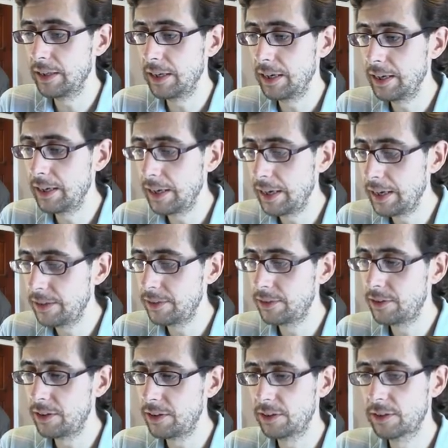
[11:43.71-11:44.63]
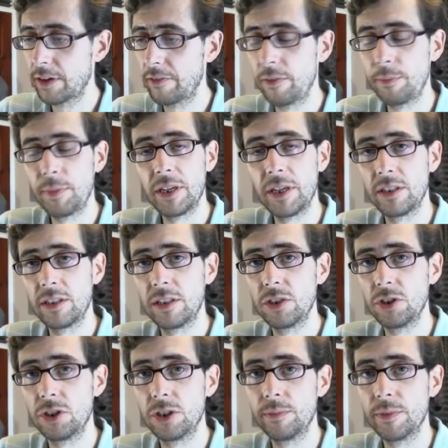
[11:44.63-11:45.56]
it is the discoverability
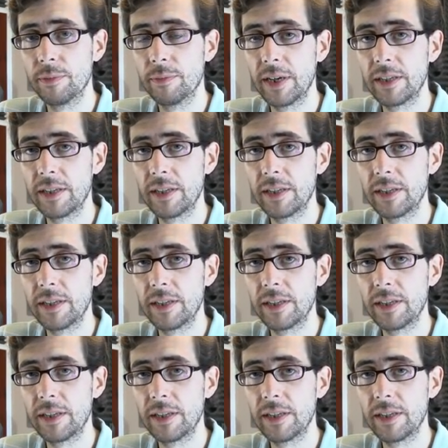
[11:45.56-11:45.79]
of YouTube that